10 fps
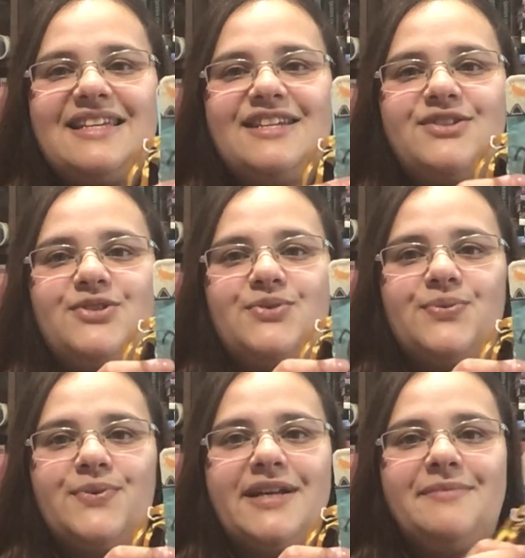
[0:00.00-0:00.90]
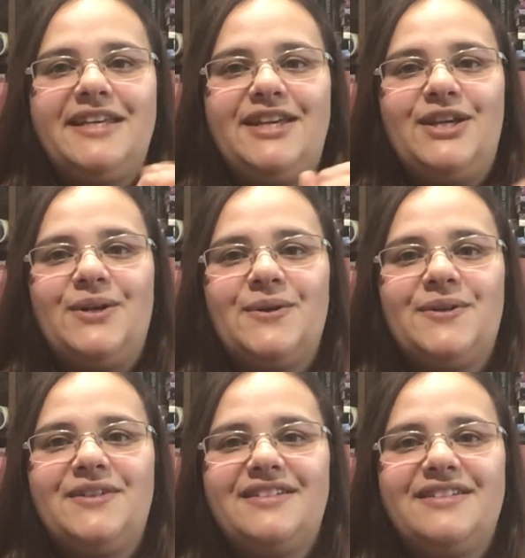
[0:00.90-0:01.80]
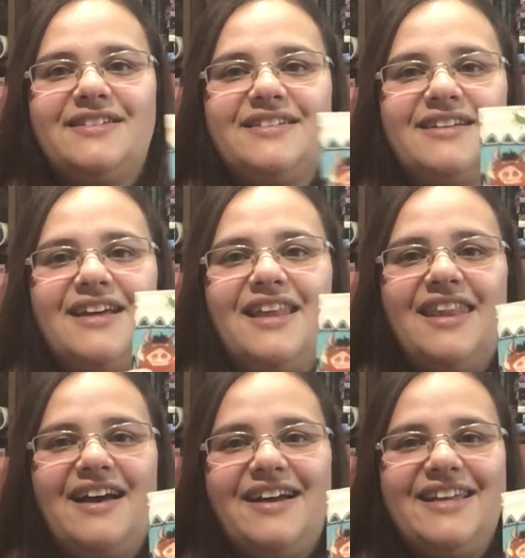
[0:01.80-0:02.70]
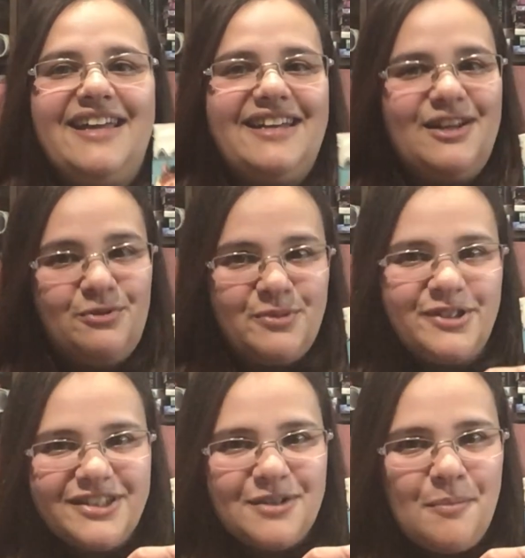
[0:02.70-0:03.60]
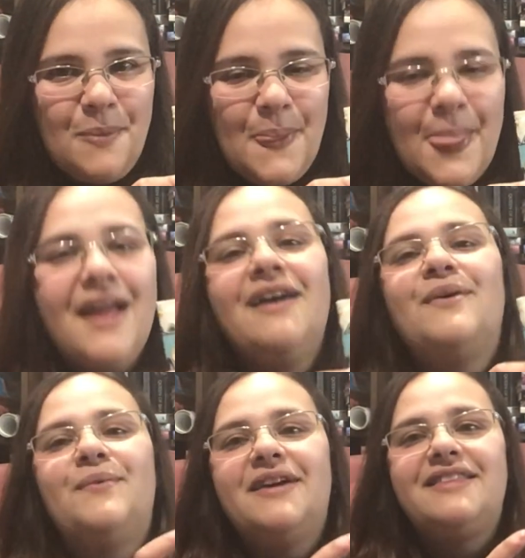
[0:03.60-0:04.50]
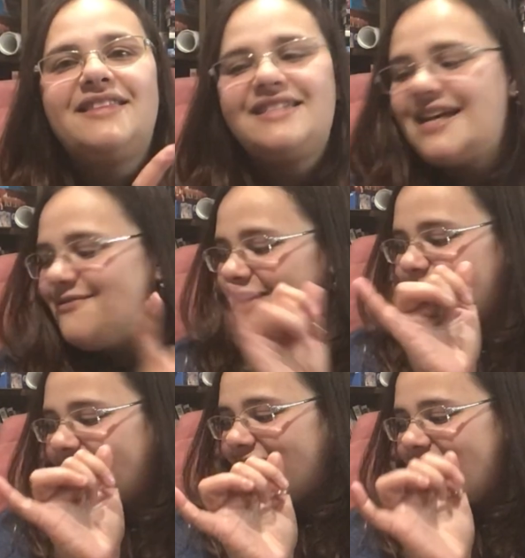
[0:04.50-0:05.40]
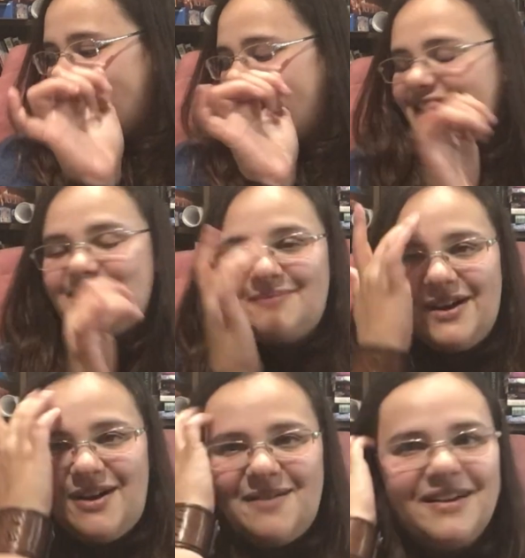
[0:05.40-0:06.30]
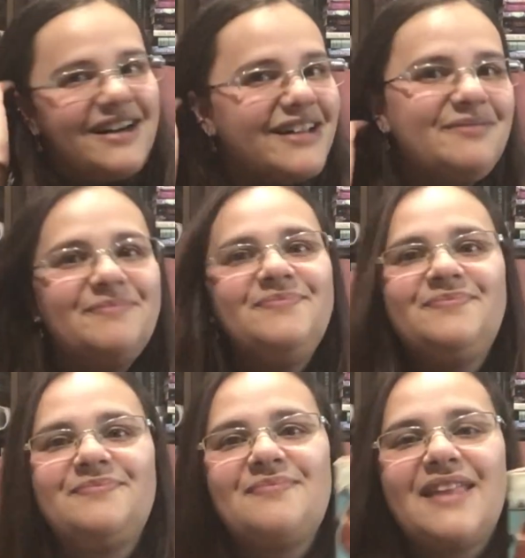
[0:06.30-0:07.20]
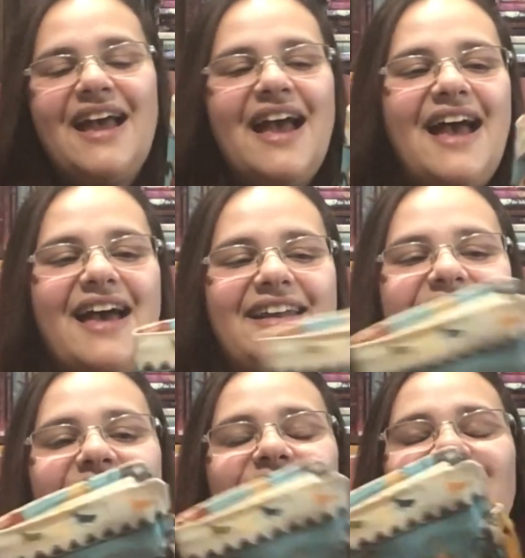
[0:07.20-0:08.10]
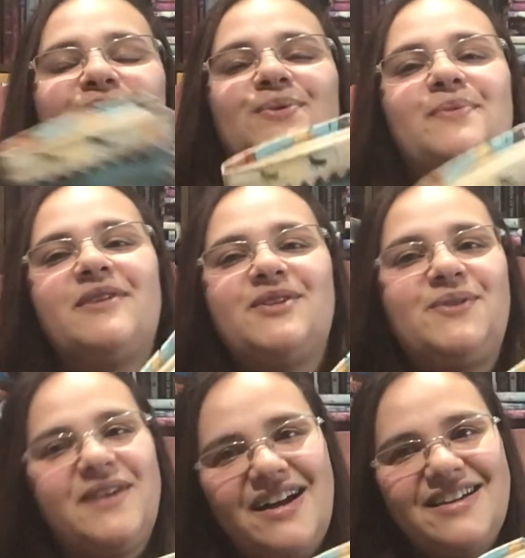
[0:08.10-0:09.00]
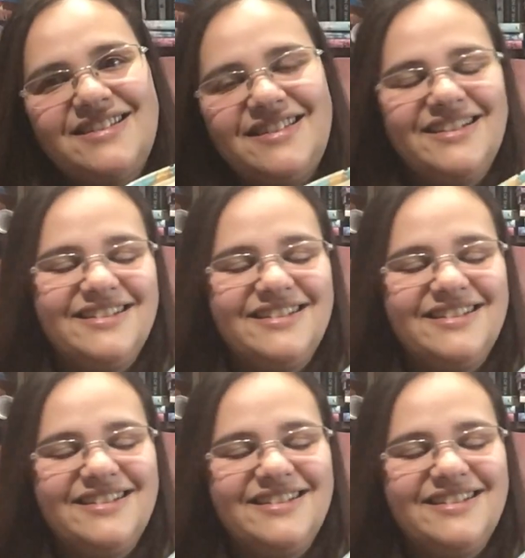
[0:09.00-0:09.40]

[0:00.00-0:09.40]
extremely cute Lion King needle book with the same fabric as my grime guard. And I love it so much, you guys.